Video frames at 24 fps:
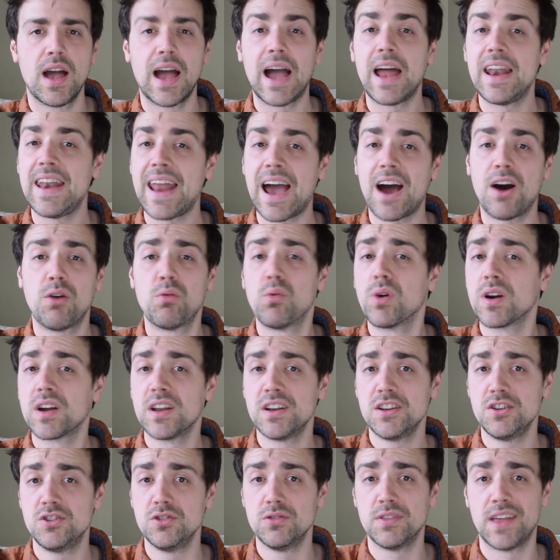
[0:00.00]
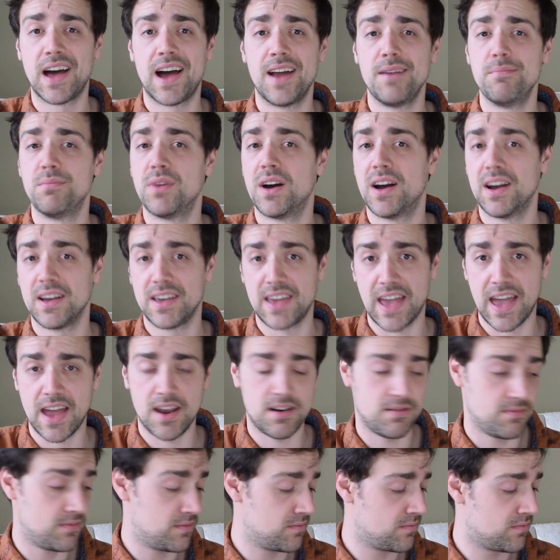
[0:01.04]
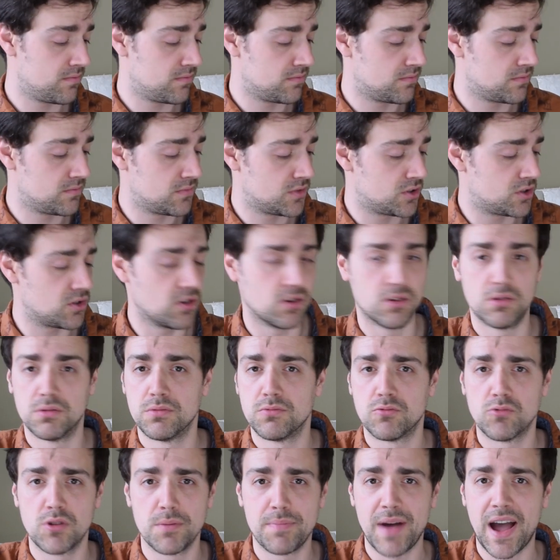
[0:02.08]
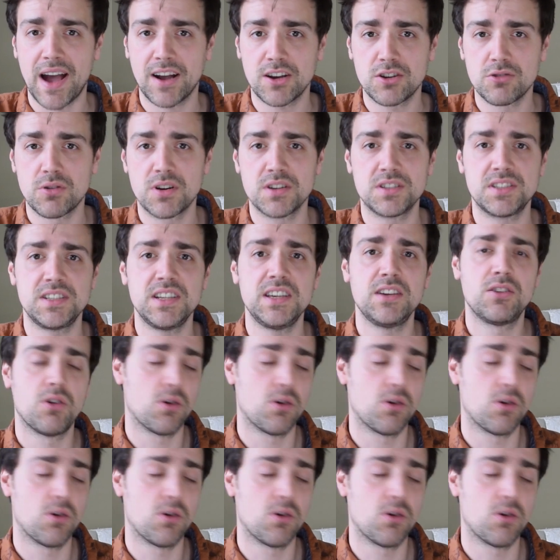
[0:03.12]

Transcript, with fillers: and now we're going to do that again. So we're back to our C